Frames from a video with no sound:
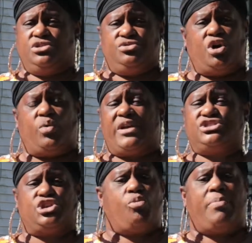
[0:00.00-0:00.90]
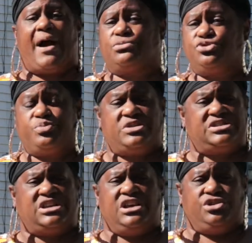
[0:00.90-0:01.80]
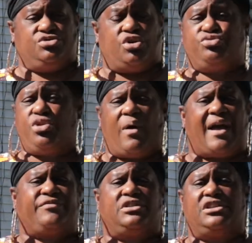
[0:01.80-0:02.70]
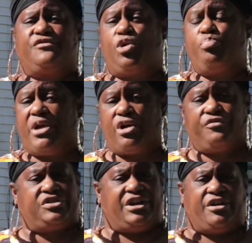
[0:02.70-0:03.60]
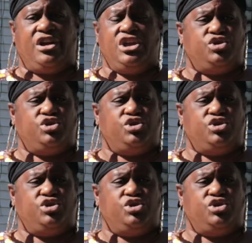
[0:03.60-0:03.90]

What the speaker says: You know, it's no boundaries. You know, you don't have to live on Belvedere.